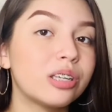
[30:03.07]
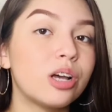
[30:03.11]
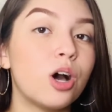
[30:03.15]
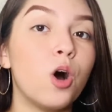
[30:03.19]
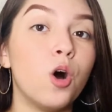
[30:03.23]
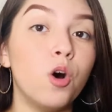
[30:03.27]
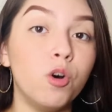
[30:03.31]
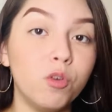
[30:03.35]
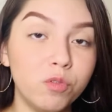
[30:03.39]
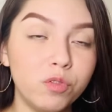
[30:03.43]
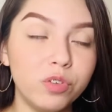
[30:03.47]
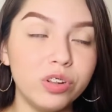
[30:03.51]

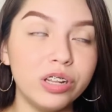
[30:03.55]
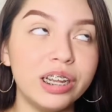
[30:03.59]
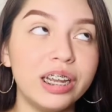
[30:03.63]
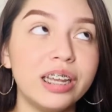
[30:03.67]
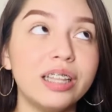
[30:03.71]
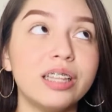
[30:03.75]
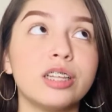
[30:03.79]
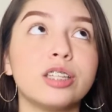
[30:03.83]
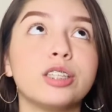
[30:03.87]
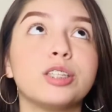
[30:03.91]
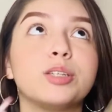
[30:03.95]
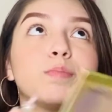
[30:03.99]
Hopefully,
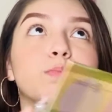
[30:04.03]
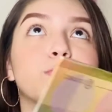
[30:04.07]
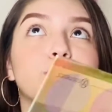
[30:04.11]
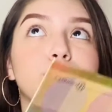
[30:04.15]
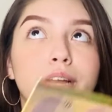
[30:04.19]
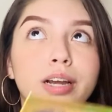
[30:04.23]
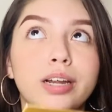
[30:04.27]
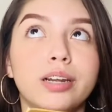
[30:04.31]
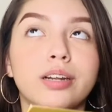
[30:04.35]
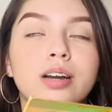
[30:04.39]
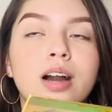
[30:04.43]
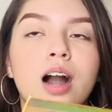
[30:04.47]
let's
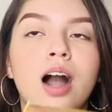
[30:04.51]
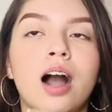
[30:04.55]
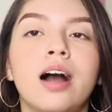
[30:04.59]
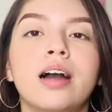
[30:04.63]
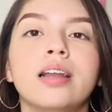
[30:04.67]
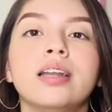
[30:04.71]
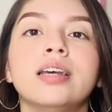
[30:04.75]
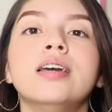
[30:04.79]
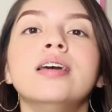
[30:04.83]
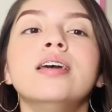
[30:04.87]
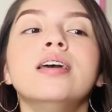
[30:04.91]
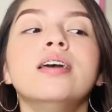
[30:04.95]
pray to
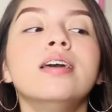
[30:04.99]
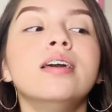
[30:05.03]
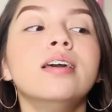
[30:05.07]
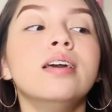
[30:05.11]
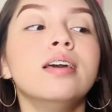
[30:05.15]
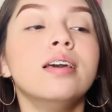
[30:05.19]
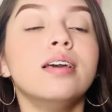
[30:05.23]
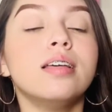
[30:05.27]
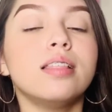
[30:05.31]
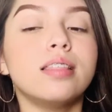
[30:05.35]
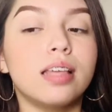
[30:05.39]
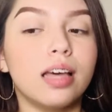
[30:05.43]
God
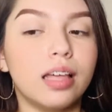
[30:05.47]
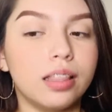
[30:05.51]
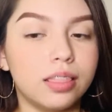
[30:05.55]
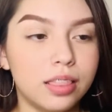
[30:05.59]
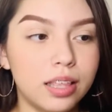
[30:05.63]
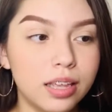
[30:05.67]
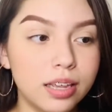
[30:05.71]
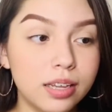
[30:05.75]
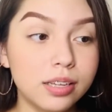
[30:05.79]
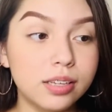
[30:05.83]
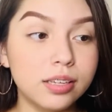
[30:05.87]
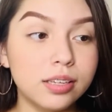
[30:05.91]
that
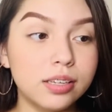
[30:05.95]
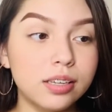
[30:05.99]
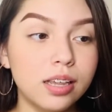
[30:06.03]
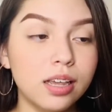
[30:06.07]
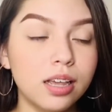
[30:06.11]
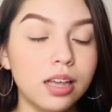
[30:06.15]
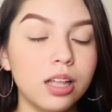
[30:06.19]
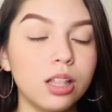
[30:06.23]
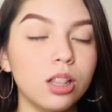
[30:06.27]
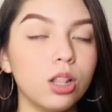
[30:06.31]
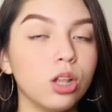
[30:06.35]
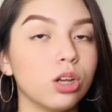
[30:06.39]
this
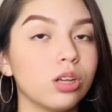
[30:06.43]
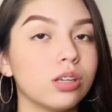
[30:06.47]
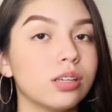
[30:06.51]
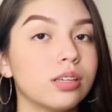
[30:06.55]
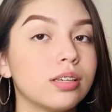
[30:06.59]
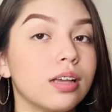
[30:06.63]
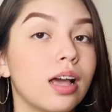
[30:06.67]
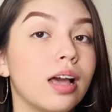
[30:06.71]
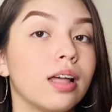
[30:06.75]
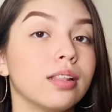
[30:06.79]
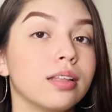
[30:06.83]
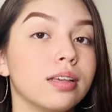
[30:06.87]

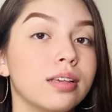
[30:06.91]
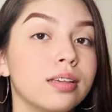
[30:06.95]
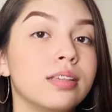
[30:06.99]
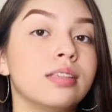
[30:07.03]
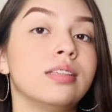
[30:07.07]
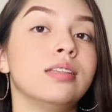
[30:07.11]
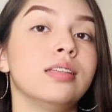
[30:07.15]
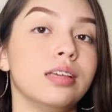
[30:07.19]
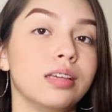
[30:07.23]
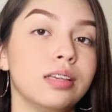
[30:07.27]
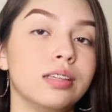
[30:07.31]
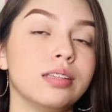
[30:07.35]
looks at
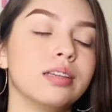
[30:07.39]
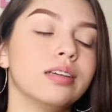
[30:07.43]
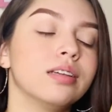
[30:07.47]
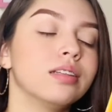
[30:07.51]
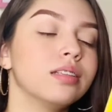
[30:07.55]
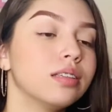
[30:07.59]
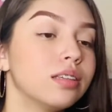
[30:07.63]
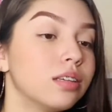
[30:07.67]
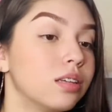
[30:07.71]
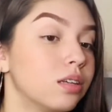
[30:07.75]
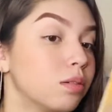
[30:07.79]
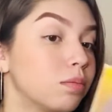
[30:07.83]
least
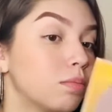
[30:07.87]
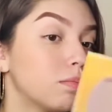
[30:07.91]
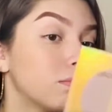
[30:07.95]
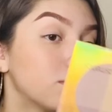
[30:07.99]
decent.